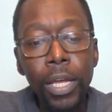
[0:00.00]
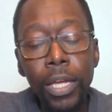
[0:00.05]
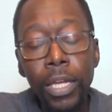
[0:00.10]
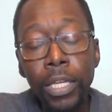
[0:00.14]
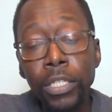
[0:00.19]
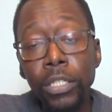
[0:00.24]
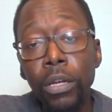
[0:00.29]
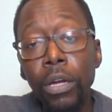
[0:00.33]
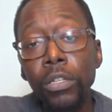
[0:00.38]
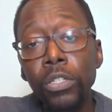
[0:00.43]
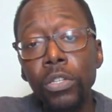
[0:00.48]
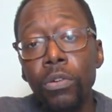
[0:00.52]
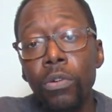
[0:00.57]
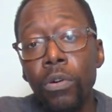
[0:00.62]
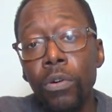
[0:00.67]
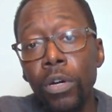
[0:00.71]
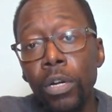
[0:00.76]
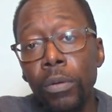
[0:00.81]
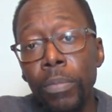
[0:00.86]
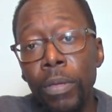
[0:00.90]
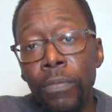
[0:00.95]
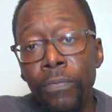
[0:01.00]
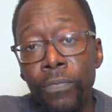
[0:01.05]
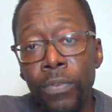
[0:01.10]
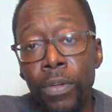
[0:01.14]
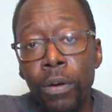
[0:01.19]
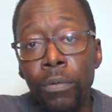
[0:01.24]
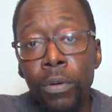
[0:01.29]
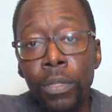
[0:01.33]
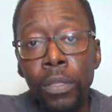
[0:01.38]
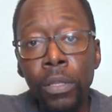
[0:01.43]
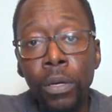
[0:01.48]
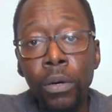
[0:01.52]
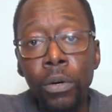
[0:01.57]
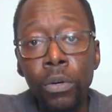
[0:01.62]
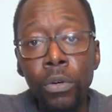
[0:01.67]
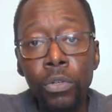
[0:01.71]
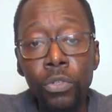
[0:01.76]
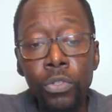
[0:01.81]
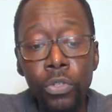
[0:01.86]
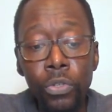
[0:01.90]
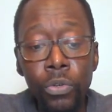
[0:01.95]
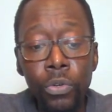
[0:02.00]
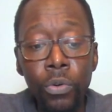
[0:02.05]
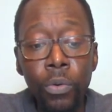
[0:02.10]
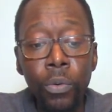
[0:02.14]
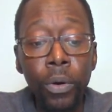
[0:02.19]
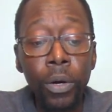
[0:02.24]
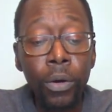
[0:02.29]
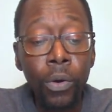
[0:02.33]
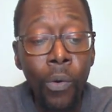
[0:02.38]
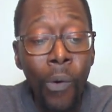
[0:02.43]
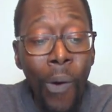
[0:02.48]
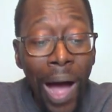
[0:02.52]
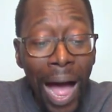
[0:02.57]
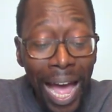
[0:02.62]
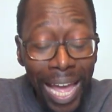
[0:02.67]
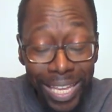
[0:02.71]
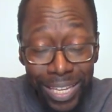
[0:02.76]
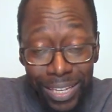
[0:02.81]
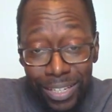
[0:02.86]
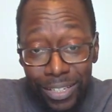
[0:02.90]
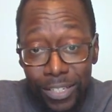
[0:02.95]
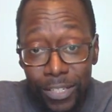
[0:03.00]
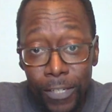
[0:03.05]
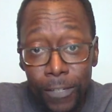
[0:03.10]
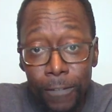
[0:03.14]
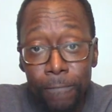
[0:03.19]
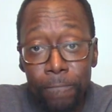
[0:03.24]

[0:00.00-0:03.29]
it's also going to be filled with those who were quiet,